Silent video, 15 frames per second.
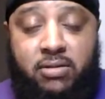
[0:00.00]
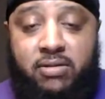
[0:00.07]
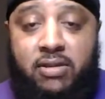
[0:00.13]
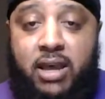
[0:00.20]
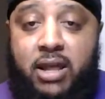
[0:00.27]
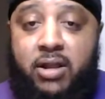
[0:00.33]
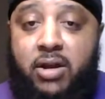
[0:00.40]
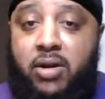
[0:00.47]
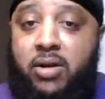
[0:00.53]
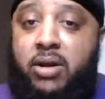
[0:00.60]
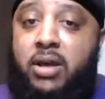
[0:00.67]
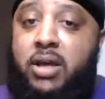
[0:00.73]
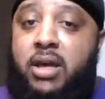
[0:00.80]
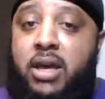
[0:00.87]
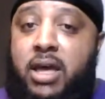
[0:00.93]
tell her,
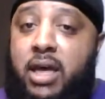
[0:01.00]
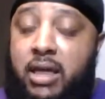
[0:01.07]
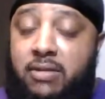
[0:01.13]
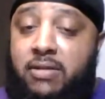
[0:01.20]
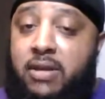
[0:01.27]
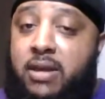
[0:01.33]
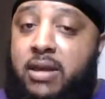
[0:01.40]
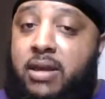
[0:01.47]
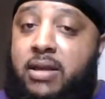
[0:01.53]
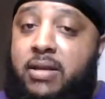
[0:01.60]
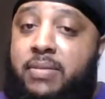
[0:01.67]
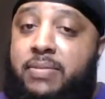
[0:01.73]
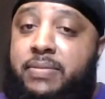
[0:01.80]
and see,